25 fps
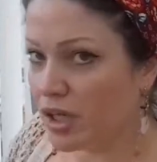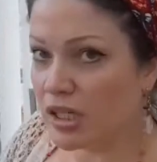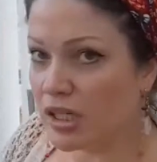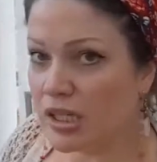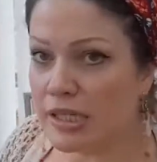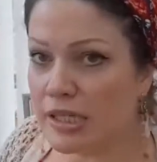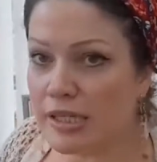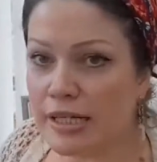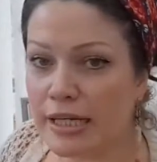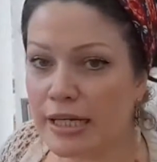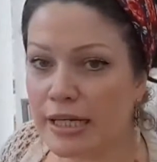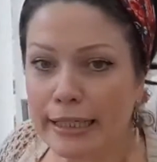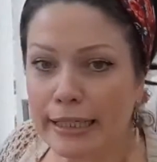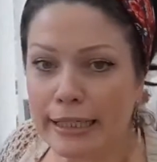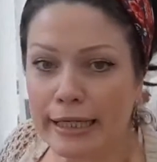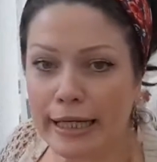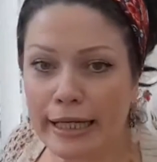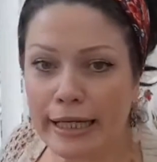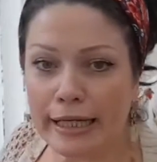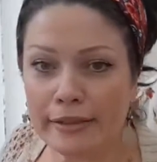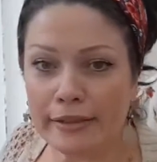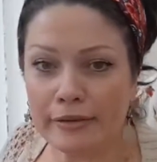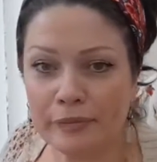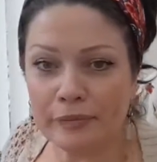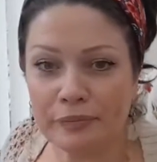Start
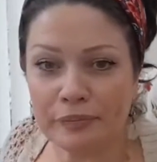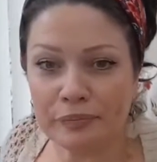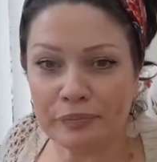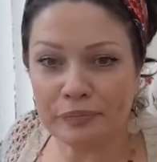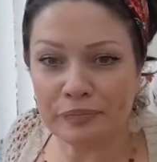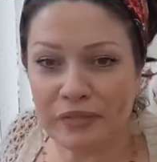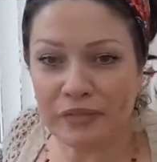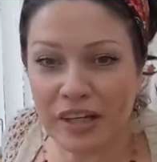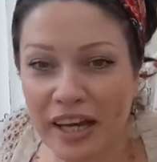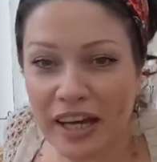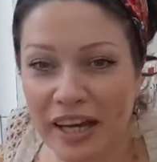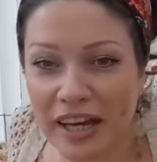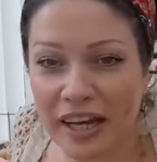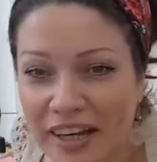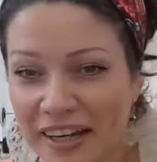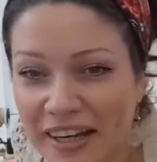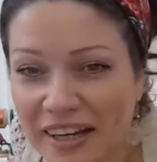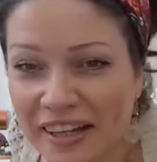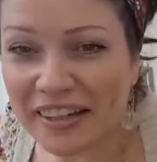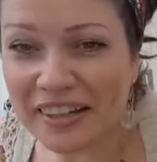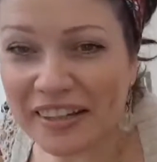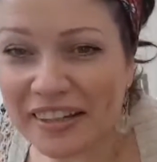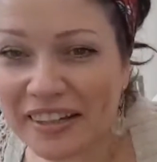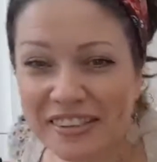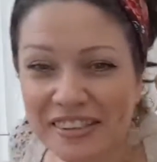again.
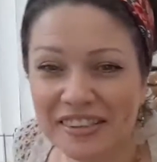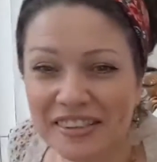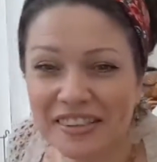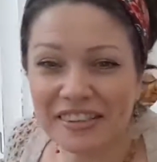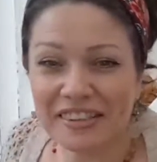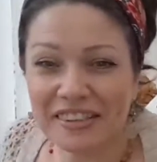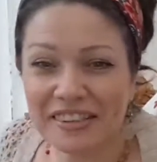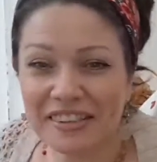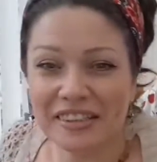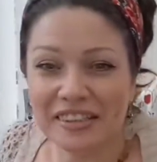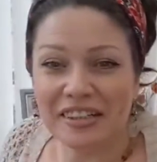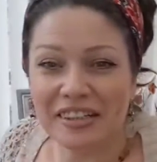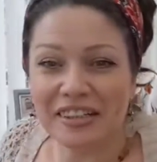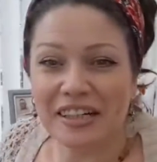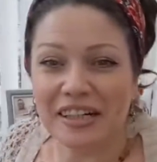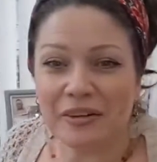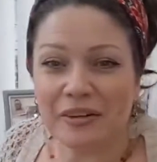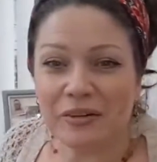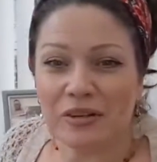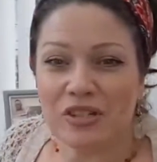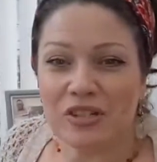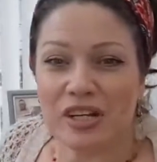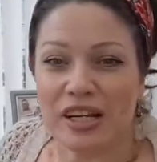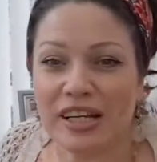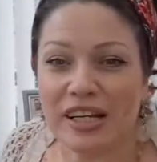I
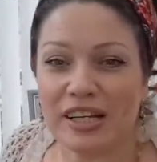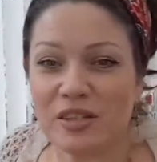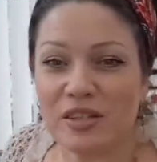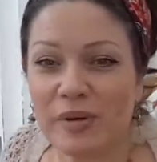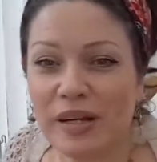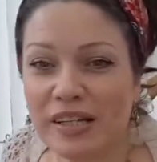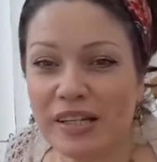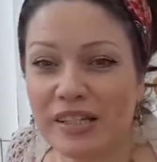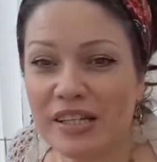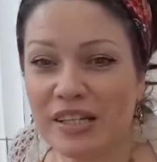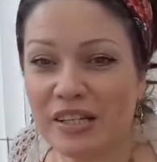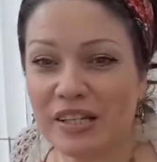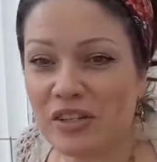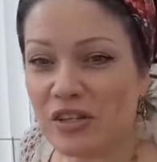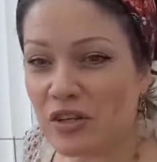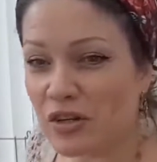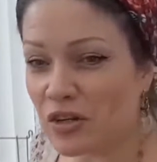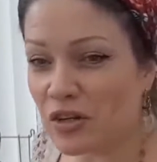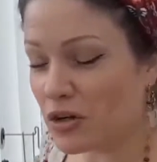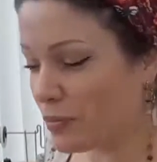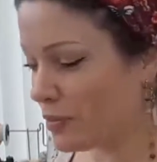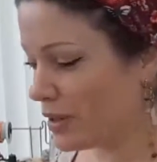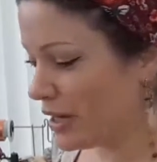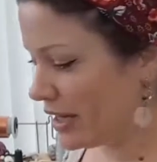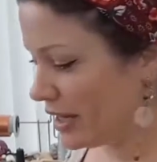wasn't expecting to
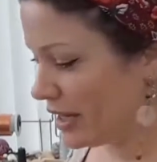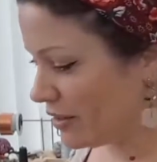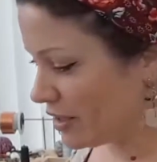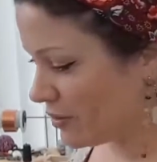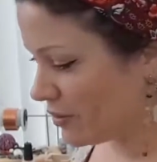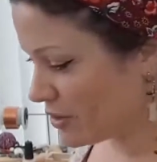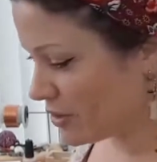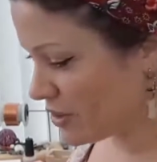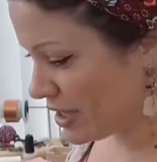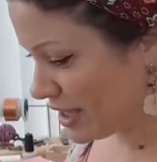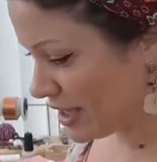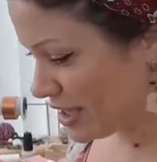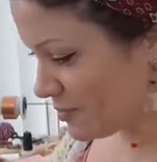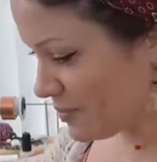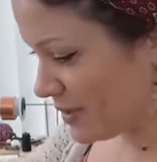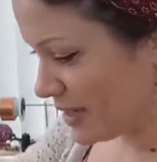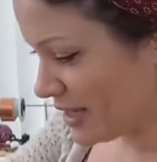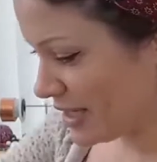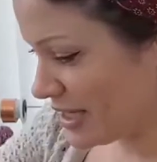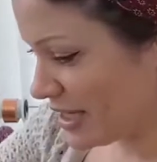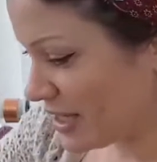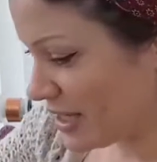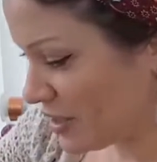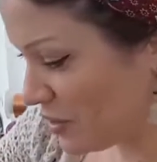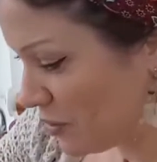come in. You wasn't
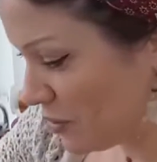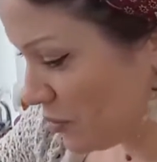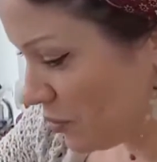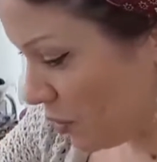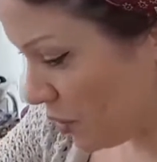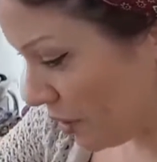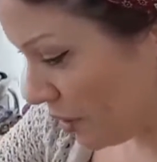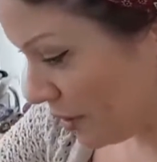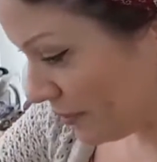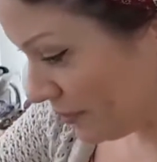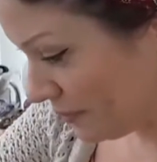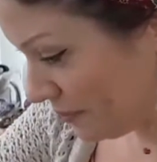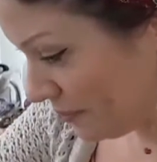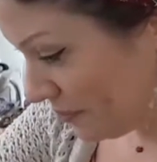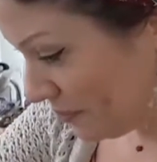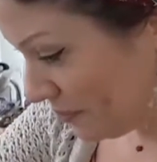expecting to come what?